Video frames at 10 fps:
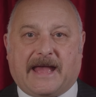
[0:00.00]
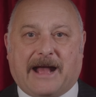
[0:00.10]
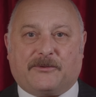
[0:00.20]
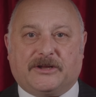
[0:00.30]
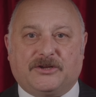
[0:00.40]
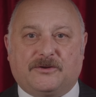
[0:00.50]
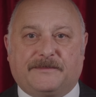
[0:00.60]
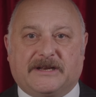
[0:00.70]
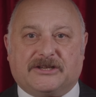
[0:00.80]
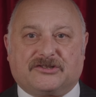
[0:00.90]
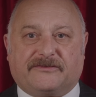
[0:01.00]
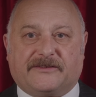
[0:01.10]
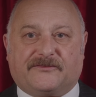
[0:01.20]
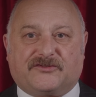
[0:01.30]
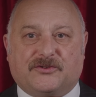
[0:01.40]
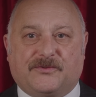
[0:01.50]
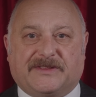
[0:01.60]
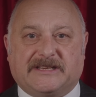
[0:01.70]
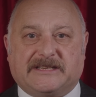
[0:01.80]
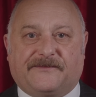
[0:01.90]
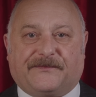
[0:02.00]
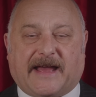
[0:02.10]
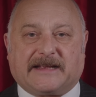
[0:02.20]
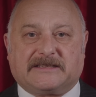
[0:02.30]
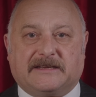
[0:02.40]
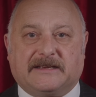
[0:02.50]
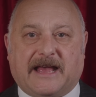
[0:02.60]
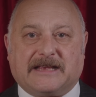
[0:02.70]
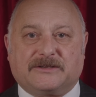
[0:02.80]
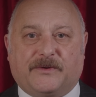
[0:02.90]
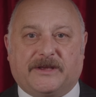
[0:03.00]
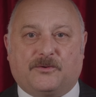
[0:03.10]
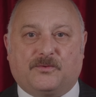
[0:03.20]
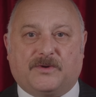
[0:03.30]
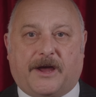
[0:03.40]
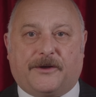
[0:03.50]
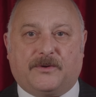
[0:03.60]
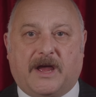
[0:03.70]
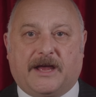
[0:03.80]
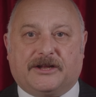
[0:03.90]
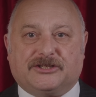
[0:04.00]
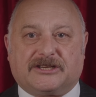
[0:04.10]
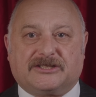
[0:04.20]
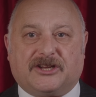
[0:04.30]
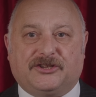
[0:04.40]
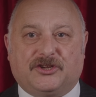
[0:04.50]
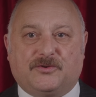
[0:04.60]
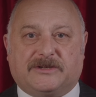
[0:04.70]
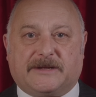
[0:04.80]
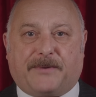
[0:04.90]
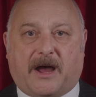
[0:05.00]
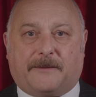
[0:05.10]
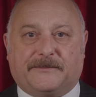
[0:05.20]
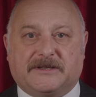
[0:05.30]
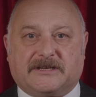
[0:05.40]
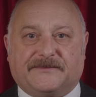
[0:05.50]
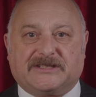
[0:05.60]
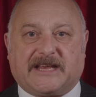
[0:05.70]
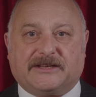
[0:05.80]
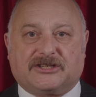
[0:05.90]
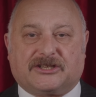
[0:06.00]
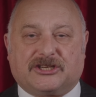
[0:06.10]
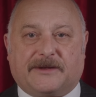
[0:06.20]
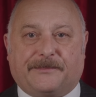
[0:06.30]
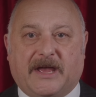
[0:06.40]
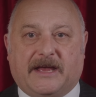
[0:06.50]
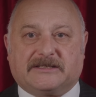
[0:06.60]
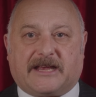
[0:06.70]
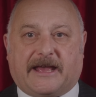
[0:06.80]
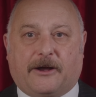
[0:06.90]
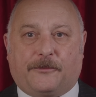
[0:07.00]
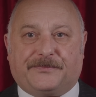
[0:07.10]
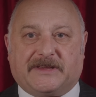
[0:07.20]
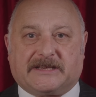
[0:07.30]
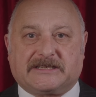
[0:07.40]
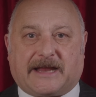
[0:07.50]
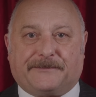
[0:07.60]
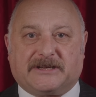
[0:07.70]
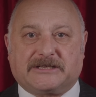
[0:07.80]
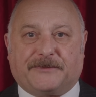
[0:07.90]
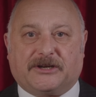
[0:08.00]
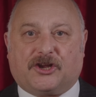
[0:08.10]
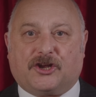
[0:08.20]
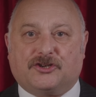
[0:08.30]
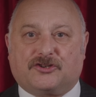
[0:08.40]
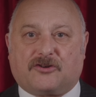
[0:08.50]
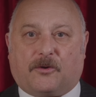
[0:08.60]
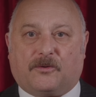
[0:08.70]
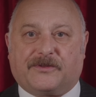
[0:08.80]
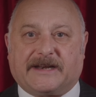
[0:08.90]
Our new Ministry of Truth is, in fact, as we all know, just a new department of censorship to help the establishment control the